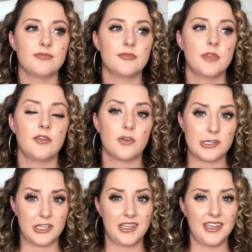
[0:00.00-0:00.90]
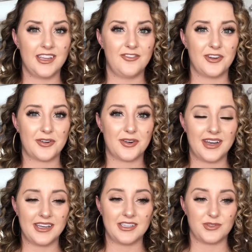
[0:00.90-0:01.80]
Unfortunately, if your
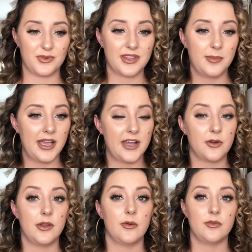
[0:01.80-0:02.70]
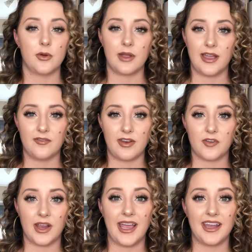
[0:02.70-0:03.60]
credit is really bad or you
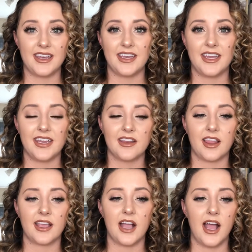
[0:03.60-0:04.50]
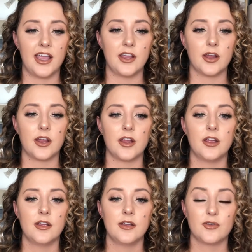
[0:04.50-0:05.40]
never had any like higher
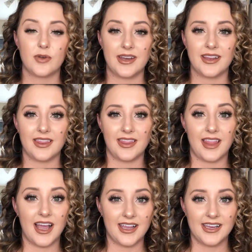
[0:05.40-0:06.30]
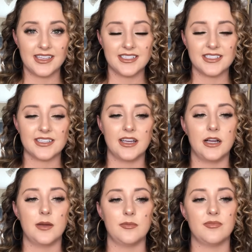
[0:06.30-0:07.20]
credit lines,
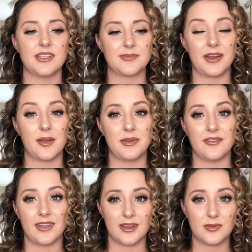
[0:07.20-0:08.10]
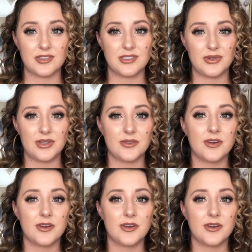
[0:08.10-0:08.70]
this might not be available to you.